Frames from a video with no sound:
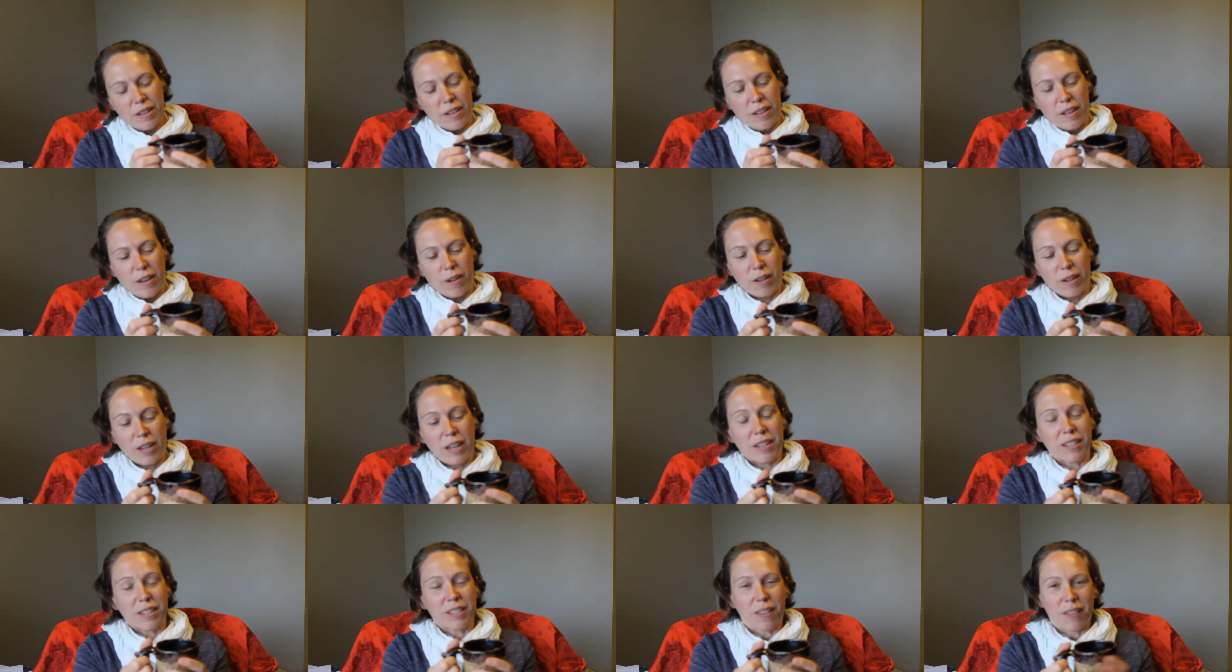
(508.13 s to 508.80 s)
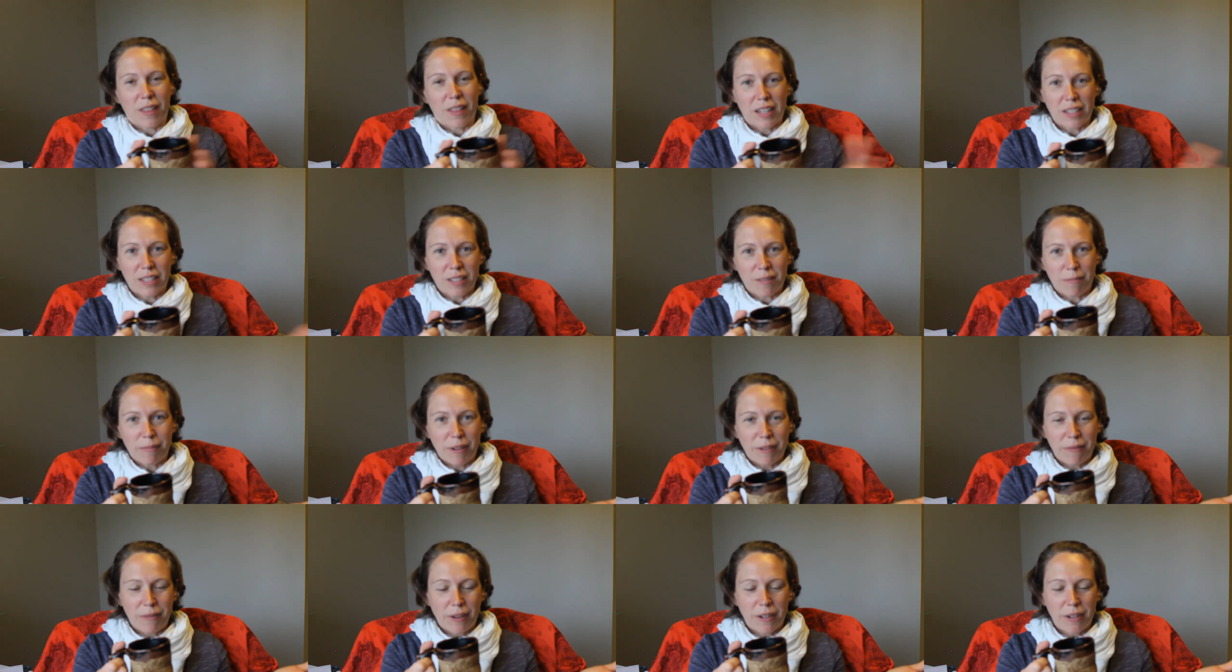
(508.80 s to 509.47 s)
Okay, so that's
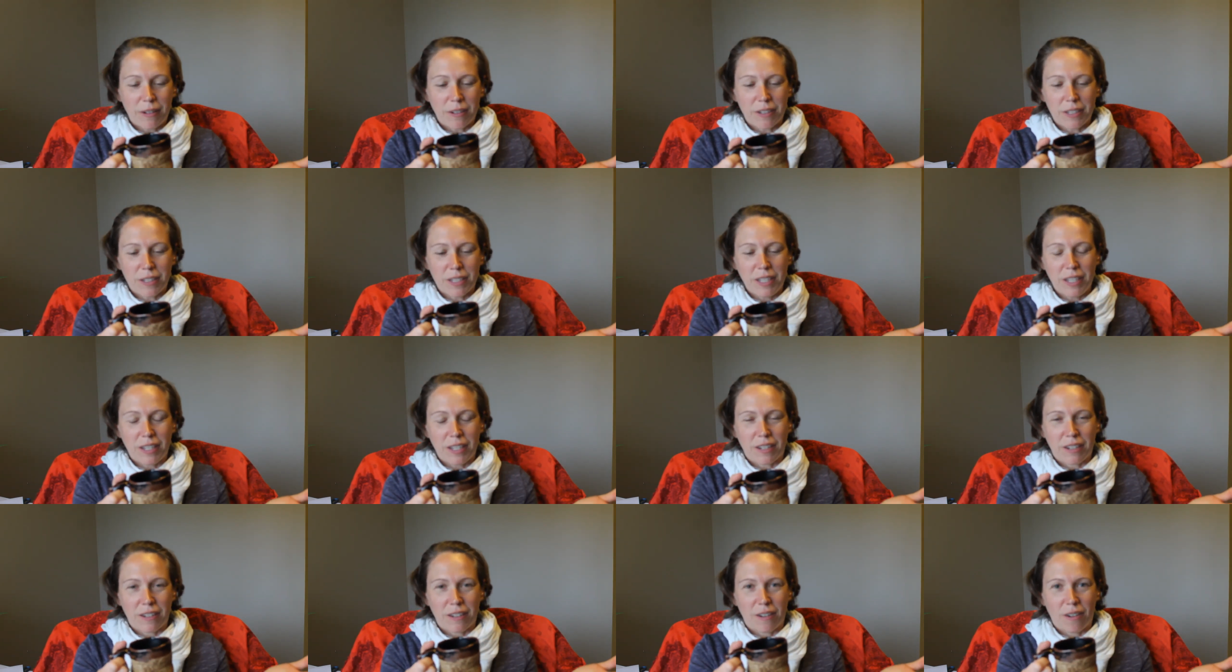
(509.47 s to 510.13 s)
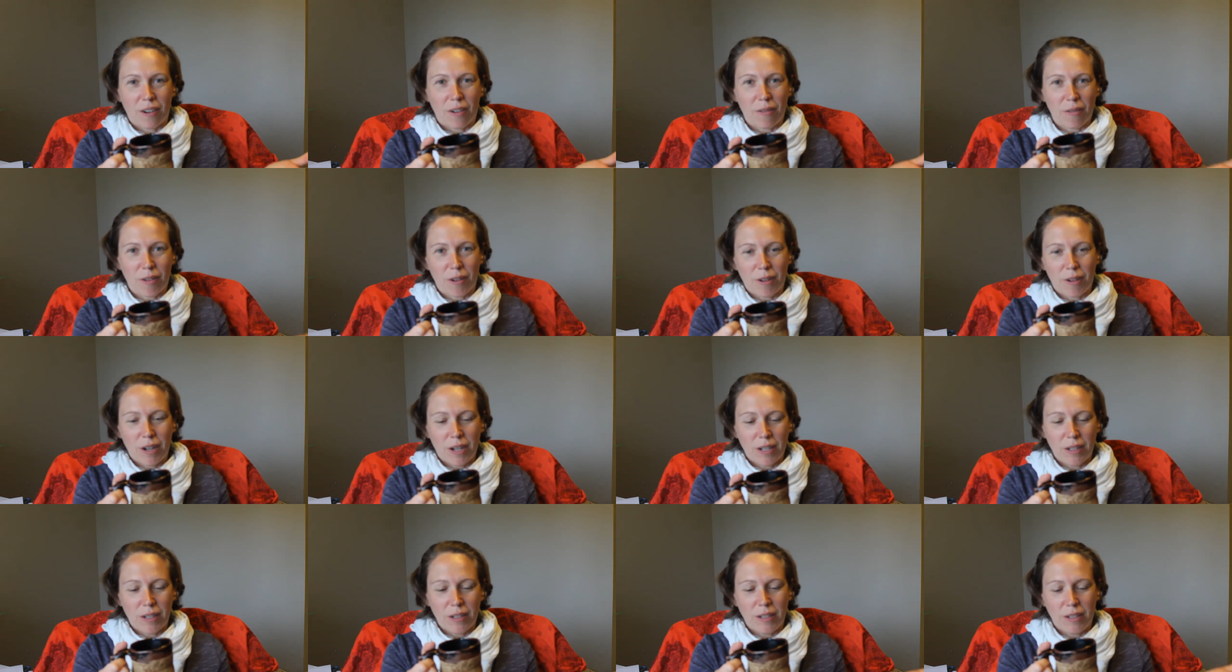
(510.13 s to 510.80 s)
my final critique.
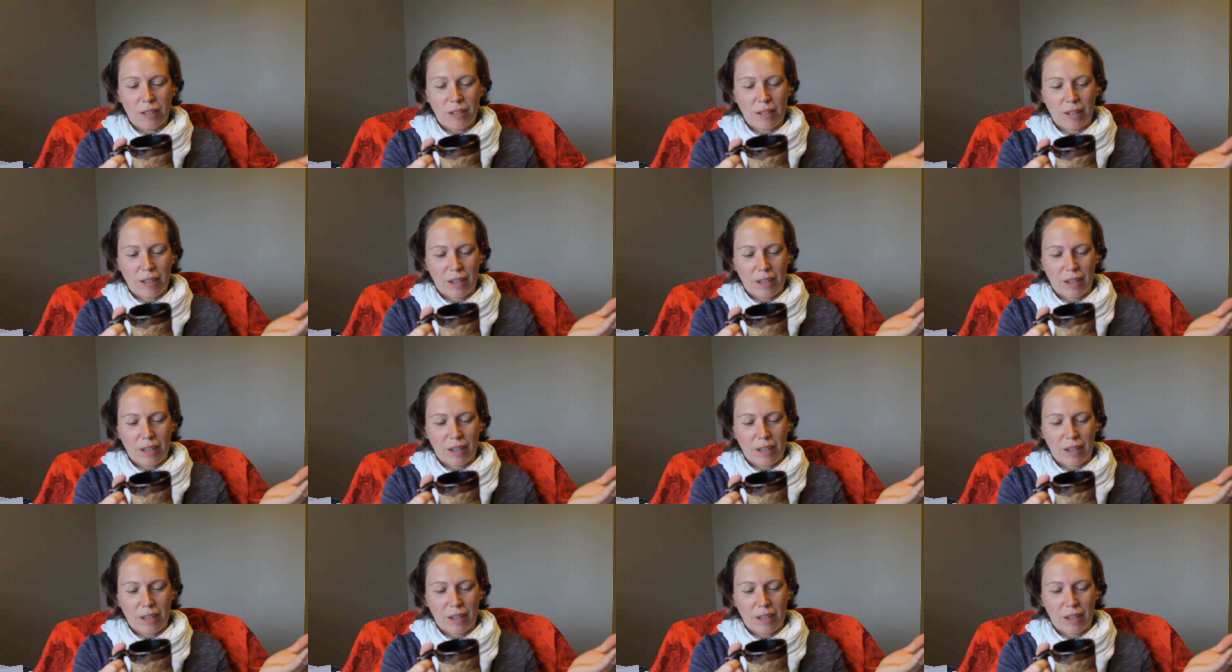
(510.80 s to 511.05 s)
Overall,